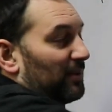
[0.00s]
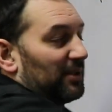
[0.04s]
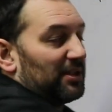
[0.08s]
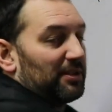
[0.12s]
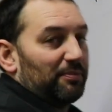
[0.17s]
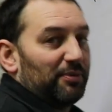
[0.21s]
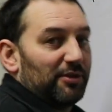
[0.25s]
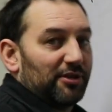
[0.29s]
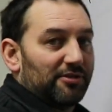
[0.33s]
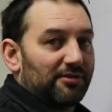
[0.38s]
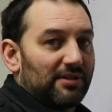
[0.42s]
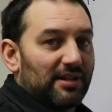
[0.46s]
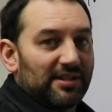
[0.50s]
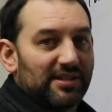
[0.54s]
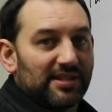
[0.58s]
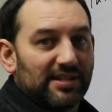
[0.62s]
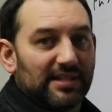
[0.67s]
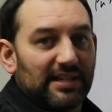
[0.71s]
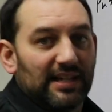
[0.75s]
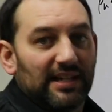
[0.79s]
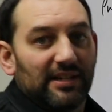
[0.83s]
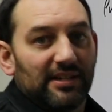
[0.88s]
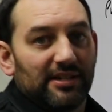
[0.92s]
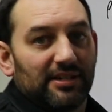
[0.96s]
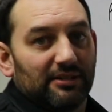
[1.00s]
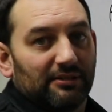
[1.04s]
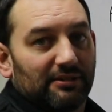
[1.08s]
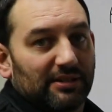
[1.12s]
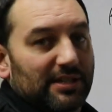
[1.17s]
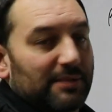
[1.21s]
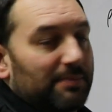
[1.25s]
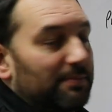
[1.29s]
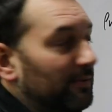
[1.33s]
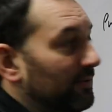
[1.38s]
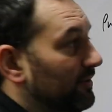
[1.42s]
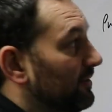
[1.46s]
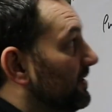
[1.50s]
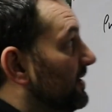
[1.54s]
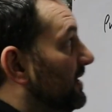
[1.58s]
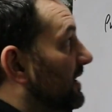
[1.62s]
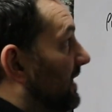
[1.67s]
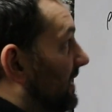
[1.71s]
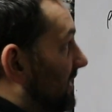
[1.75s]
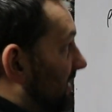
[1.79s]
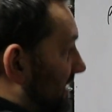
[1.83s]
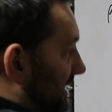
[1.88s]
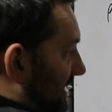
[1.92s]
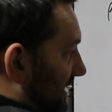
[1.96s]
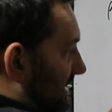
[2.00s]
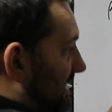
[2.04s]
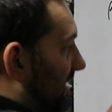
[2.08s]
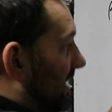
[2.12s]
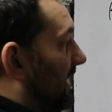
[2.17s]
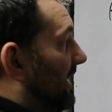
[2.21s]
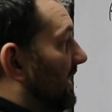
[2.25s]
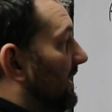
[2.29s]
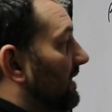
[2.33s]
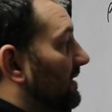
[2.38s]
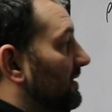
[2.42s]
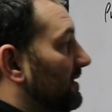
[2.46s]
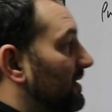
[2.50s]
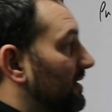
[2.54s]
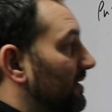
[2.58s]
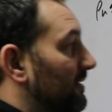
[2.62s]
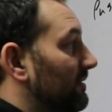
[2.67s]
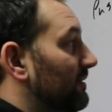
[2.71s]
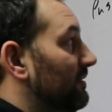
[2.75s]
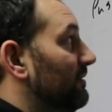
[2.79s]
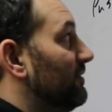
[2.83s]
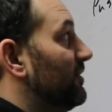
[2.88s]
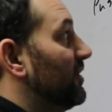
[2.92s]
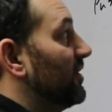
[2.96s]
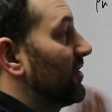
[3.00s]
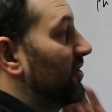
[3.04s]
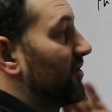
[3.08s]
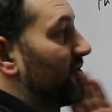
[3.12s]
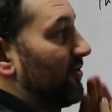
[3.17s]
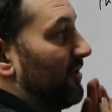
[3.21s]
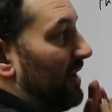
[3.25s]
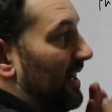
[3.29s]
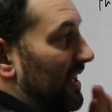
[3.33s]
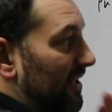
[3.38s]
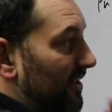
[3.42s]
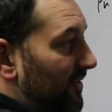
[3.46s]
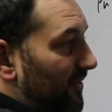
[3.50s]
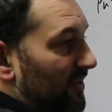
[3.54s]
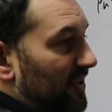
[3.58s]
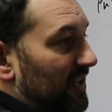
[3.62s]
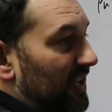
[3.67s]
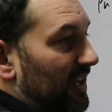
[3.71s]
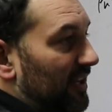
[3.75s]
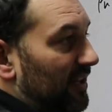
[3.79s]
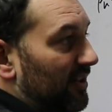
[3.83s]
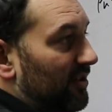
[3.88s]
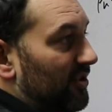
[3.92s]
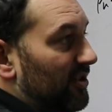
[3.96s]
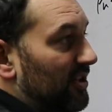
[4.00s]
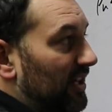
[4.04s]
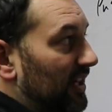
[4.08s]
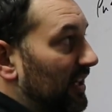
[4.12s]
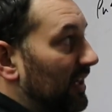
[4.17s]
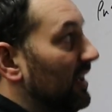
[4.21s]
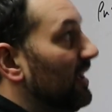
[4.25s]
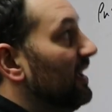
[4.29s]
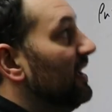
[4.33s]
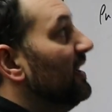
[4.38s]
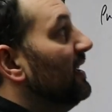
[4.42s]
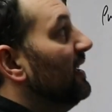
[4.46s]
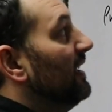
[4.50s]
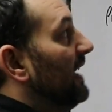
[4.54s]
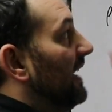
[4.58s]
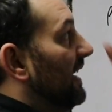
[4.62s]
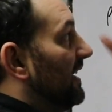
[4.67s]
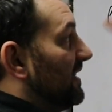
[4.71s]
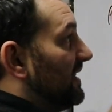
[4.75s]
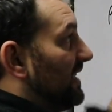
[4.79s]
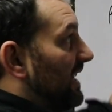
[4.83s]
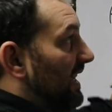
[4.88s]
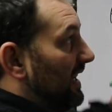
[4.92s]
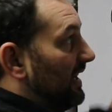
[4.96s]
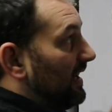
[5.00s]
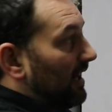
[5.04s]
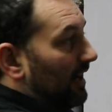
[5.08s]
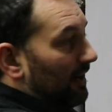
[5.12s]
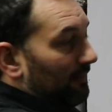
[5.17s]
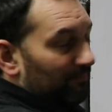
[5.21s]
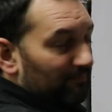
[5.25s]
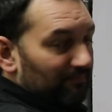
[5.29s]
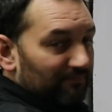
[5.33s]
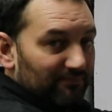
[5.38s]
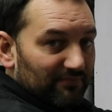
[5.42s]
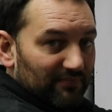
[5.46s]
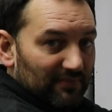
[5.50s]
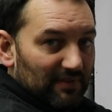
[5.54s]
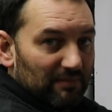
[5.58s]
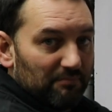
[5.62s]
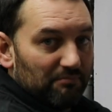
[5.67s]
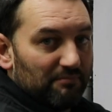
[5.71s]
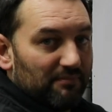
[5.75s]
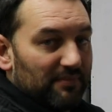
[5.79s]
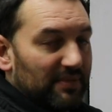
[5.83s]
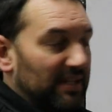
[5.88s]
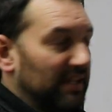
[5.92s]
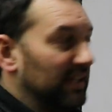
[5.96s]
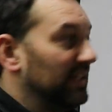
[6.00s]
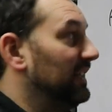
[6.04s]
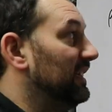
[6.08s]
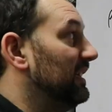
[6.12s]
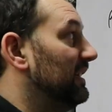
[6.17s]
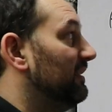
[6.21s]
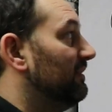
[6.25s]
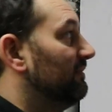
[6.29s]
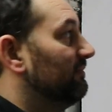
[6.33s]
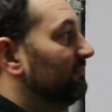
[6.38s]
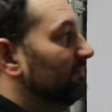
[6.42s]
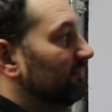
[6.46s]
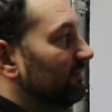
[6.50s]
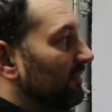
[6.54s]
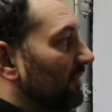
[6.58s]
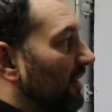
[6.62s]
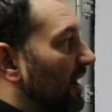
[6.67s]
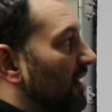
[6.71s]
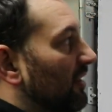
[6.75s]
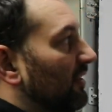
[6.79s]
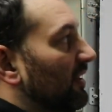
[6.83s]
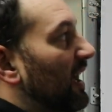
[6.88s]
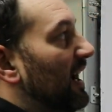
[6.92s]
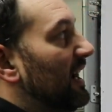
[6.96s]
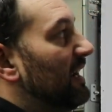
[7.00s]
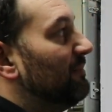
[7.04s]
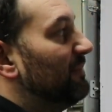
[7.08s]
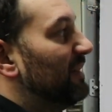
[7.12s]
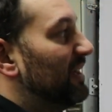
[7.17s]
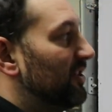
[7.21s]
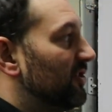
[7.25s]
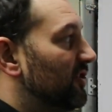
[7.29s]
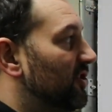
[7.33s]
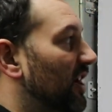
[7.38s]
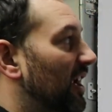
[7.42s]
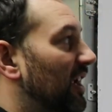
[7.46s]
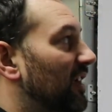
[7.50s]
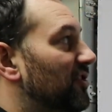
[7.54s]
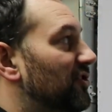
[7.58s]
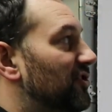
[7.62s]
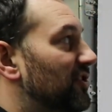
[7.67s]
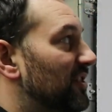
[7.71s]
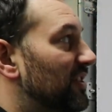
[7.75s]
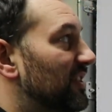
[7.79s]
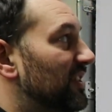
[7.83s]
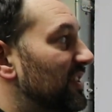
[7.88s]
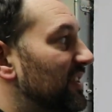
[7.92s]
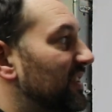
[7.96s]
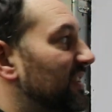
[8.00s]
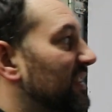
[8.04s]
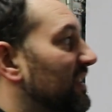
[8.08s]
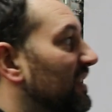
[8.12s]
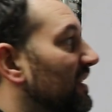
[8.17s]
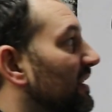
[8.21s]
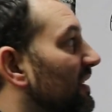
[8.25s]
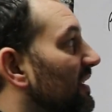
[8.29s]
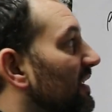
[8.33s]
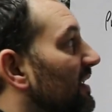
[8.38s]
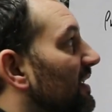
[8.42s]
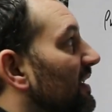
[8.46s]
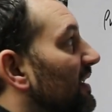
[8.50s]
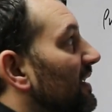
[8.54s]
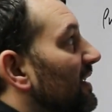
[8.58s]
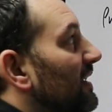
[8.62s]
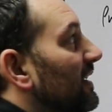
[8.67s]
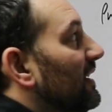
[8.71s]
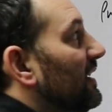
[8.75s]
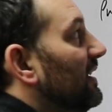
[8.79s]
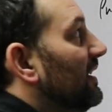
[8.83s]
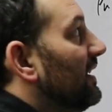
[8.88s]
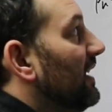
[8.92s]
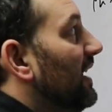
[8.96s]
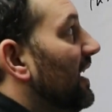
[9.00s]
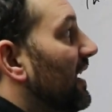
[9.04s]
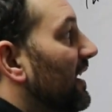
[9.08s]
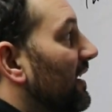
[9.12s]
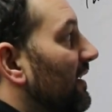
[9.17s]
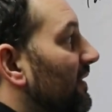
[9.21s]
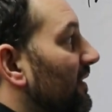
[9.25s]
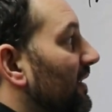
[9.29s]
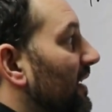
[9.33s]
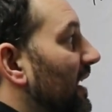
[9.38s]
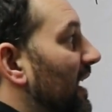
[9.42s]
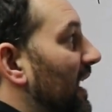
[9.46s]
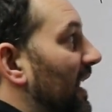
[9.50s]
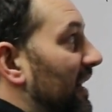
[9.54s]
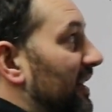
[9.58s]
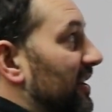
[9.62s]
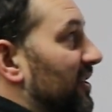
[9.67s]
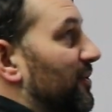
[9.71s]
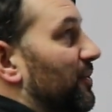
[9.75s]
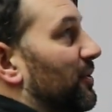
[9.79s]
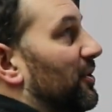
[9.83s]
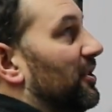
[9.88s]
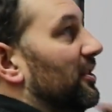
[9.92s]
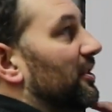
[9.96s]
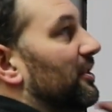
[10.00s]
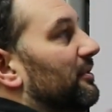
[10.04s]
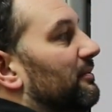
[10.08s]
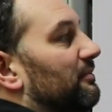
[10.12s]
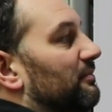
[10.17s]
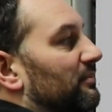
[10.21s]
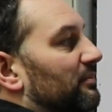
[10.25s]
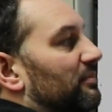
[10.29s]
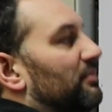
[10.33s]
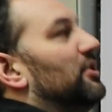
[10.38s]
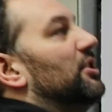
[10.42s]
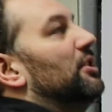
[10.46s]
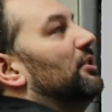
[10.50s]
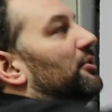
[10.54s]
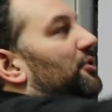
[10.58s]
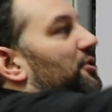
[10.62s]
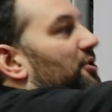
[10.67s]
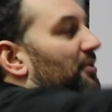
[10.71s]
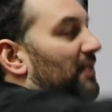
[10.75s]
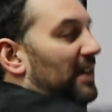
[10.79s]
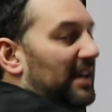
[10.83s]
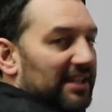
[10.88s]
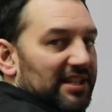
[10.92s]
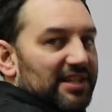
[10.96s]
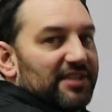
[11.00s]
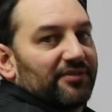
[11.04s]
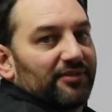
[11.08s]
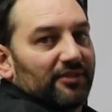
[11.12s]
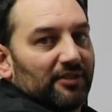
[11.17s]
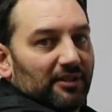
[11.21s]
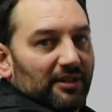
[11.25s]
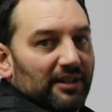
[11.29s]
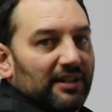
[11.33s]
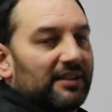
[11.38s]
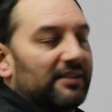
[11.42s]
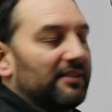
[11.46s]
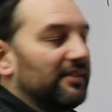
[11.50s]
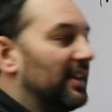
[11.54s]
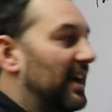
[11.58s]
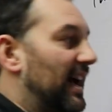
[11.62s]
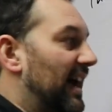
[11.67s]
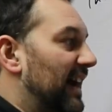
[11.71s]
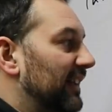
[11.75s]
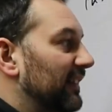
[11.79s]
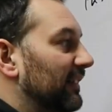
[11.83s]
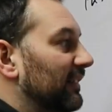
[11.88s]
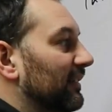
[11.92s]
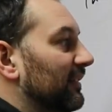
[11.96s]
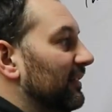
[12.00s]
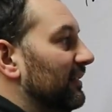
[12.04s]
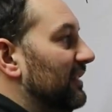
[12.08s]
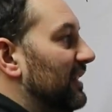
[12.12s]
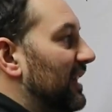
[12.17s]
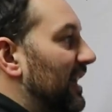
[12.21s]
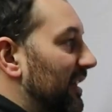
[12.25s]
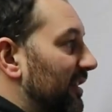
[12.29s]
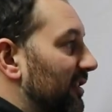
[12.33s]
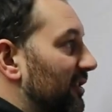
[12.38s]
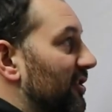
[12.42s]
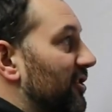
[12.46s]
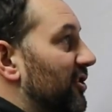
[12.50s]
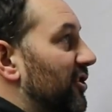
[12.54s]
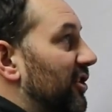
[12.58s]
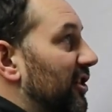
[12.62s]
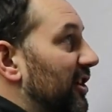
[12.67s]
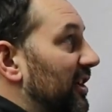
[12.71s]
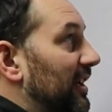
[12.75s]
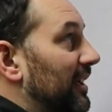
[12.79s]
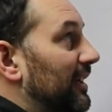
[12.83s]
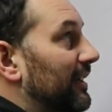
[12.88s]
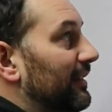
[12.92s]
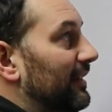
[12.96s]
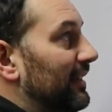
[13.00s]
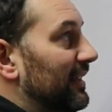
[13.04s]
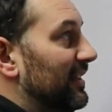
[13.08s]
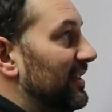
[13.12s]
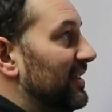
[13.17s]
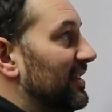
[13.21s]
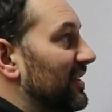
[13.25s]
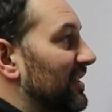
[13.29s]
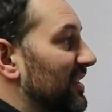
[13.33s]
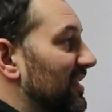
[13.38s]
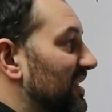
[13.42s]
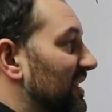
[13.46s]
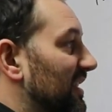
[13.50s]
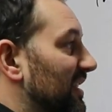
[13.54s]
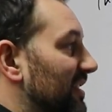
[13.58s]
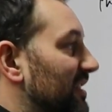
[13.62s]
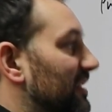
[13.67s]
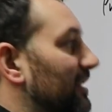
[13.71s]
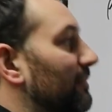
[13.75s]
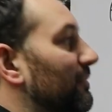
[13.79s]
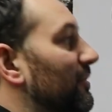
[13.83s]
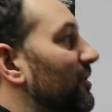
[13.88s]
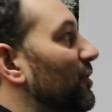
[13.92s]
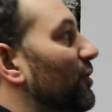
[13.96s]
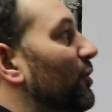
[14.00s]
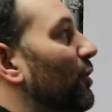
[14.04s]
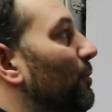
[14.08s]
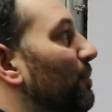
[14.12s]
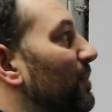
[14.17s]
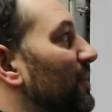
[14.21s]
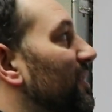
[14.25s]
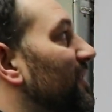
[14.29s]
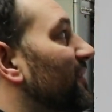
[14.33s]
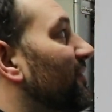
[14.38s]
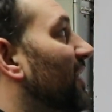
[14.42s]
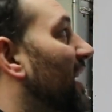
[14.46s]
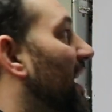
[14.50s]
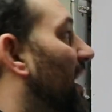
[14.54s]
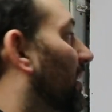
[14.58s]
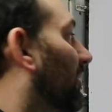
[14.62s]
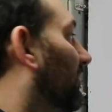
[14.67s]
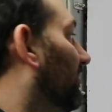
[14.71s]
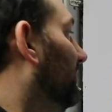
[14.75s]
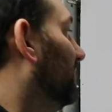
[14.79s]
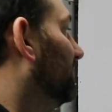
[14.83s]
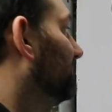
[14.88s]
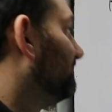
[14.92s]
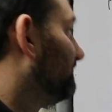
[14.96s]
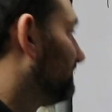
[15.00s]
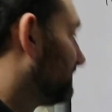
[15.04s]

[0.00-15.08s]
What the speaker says: what the pushrod's designed to do. Suppose it's designed to just transfer the energy and take up any alignment changes as we're, transferring that energy into the system to open the valve.